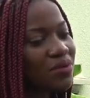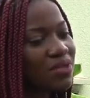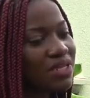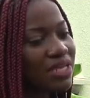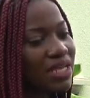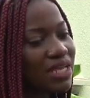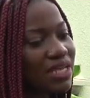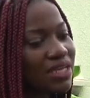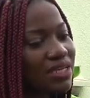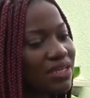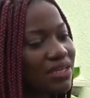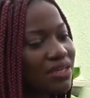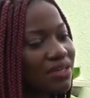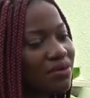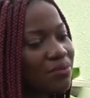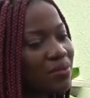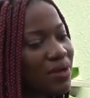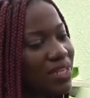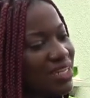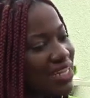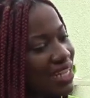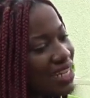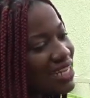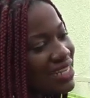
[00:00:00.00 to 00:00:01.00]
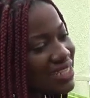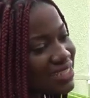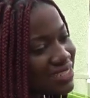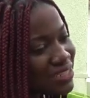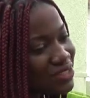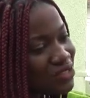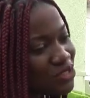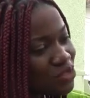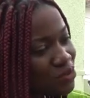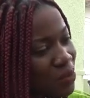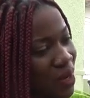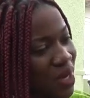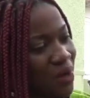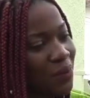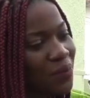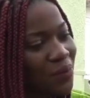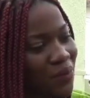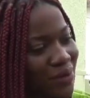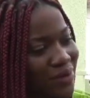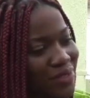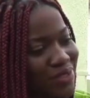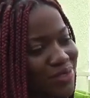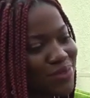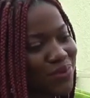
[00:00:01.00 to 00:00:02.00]
I'll be like, but then listen to my
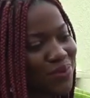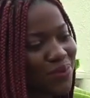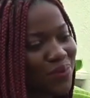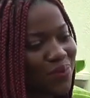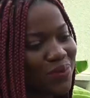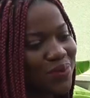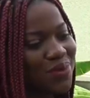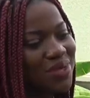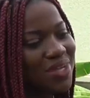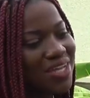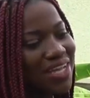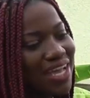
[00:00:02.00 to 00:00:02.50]
point too.